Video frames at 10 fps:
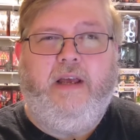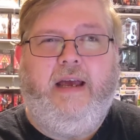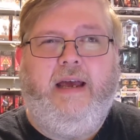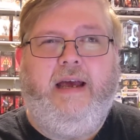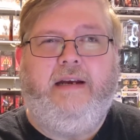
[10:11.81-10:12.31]

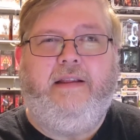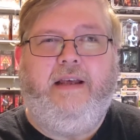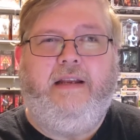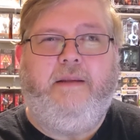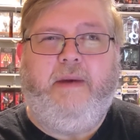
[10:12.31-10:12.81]
And
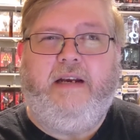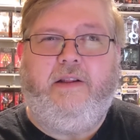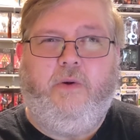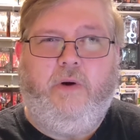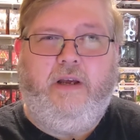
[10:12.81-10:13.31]
then the
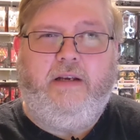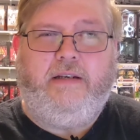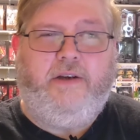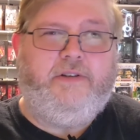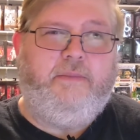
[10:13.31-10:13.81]
Mandalorian
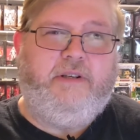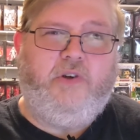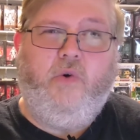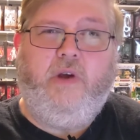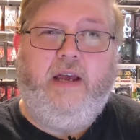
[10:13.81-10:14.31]
tells him it's
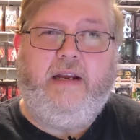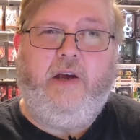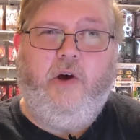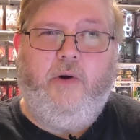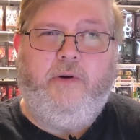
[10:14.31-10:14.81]
okay to
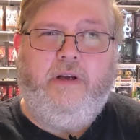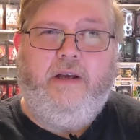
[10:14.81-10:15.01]
go.